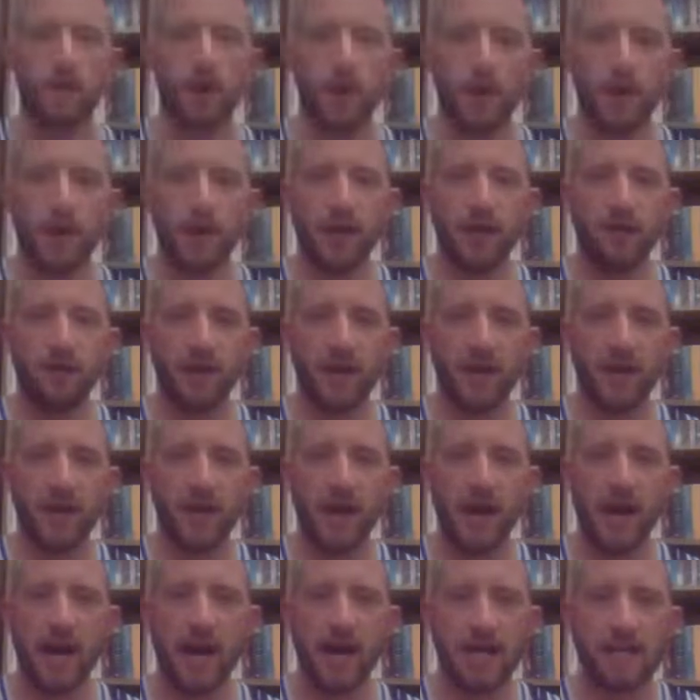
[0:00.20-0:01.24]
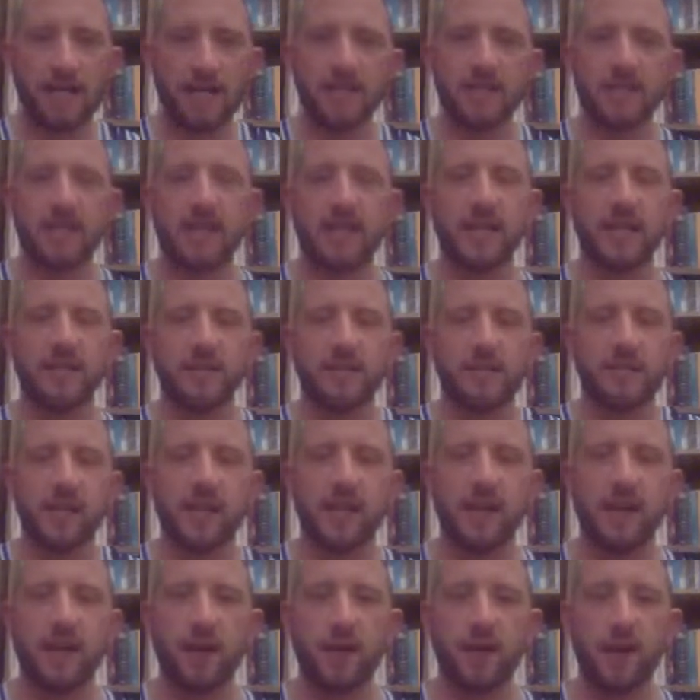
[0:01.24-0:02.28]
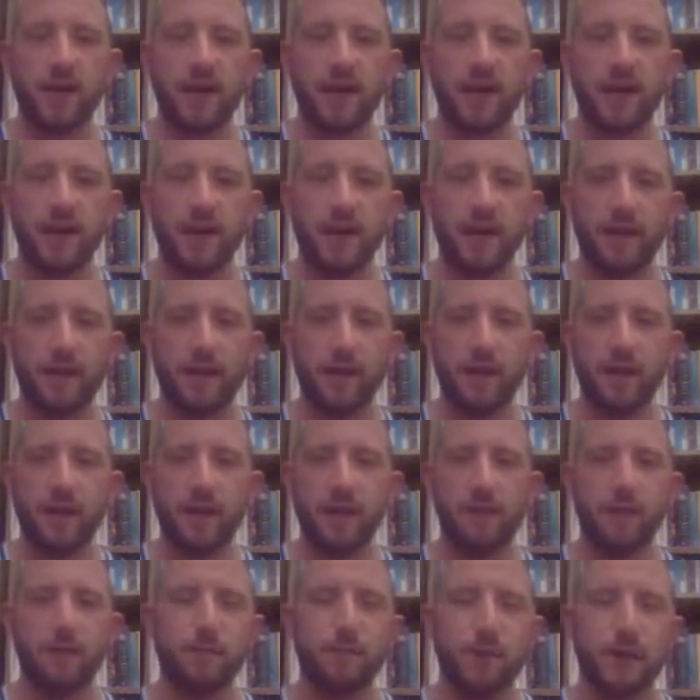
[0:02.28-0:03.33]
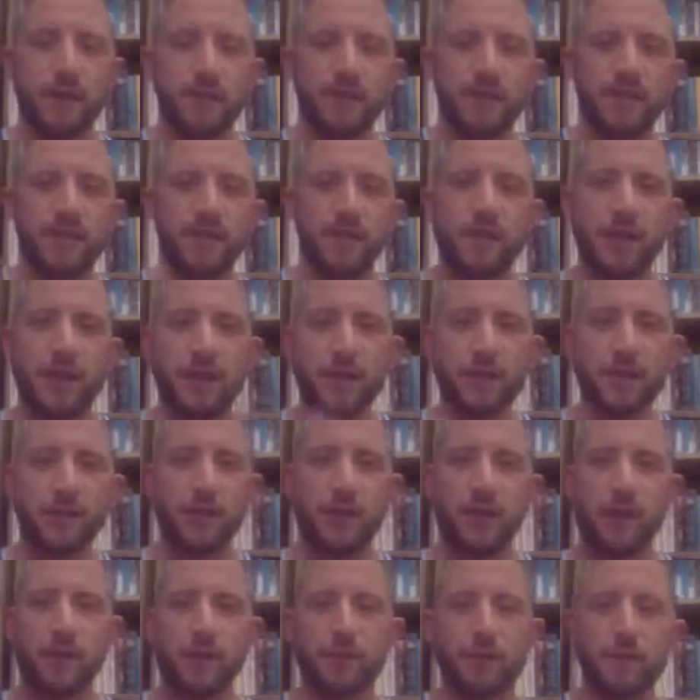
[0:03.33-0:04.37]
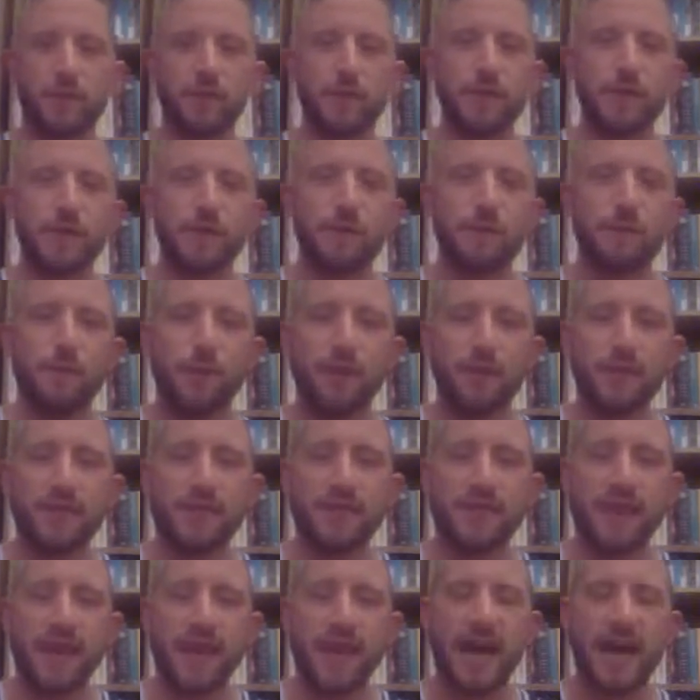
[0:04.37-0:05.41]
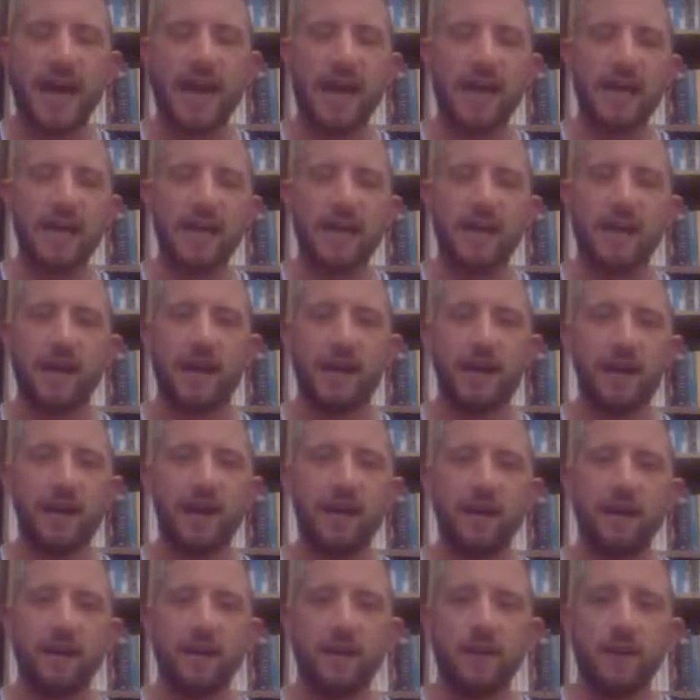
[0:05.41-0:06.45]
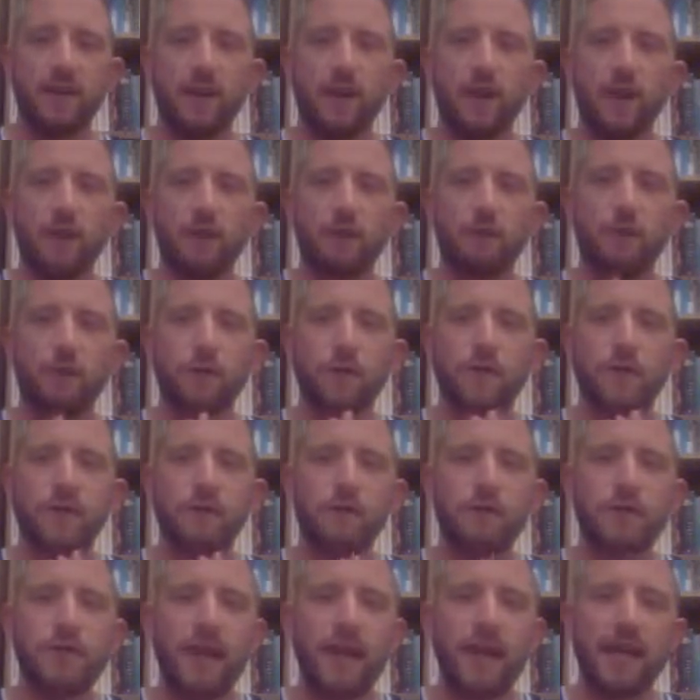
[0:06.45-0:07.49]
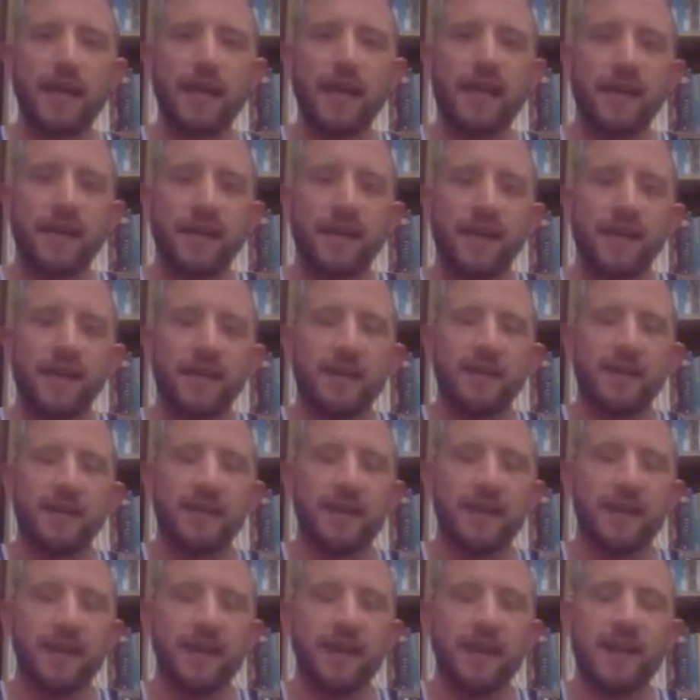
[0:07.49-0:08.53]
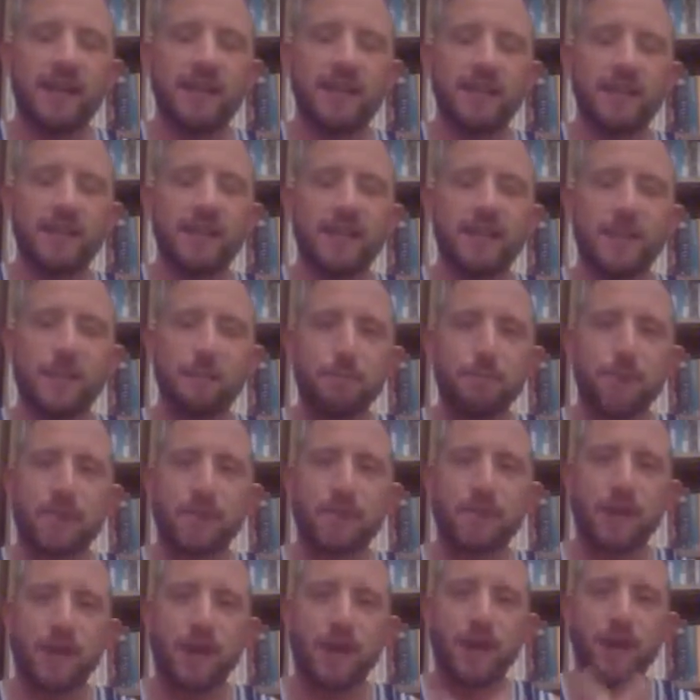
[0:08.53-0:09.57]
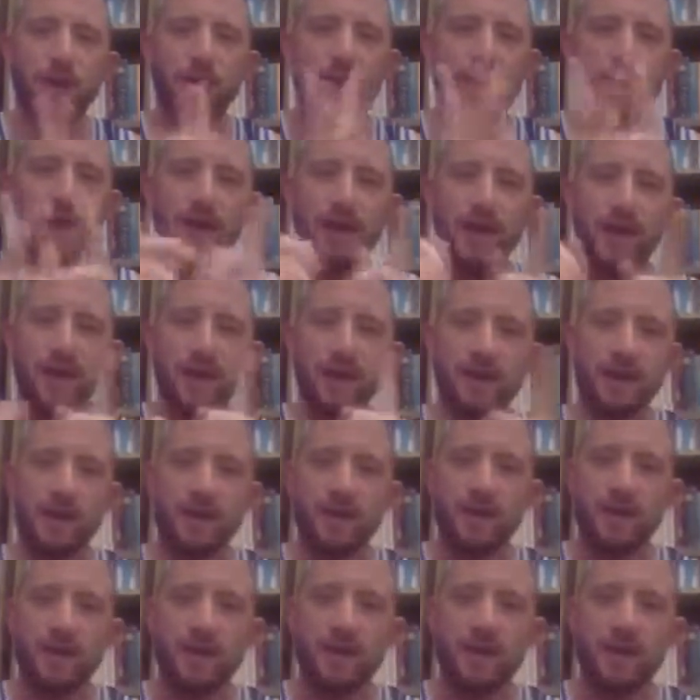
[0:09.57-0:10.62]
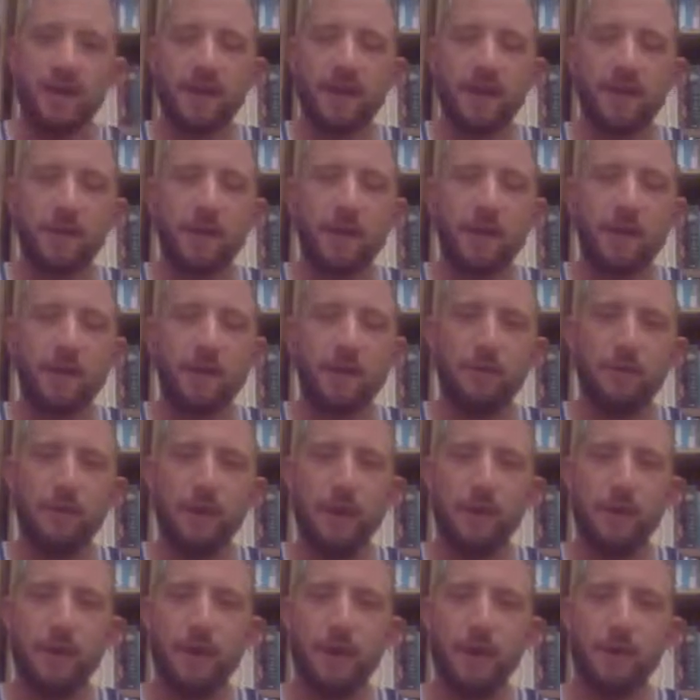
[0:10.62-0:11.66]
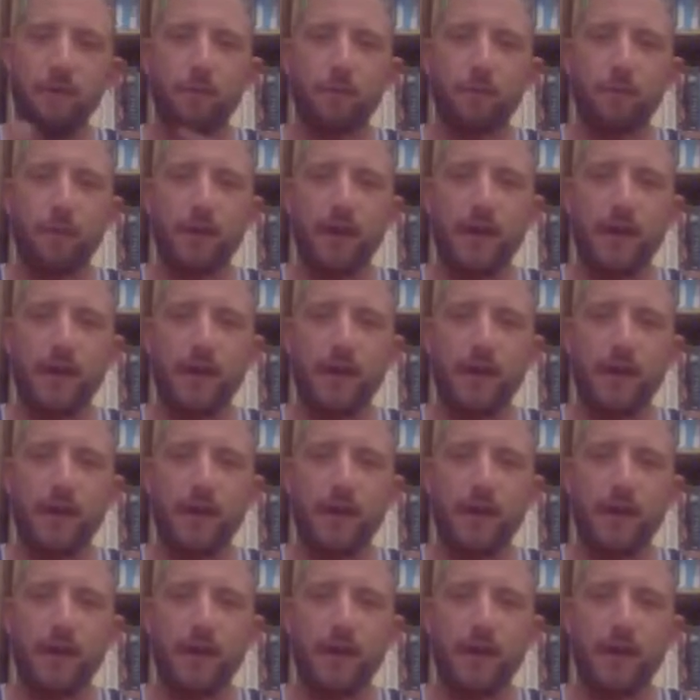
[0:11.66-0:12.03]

Good evening, guys. It's uh, Ollie here, the depressed teacher, trying not to be depressed and uh, offering some daily hints and tips on uh, keeping good mental health.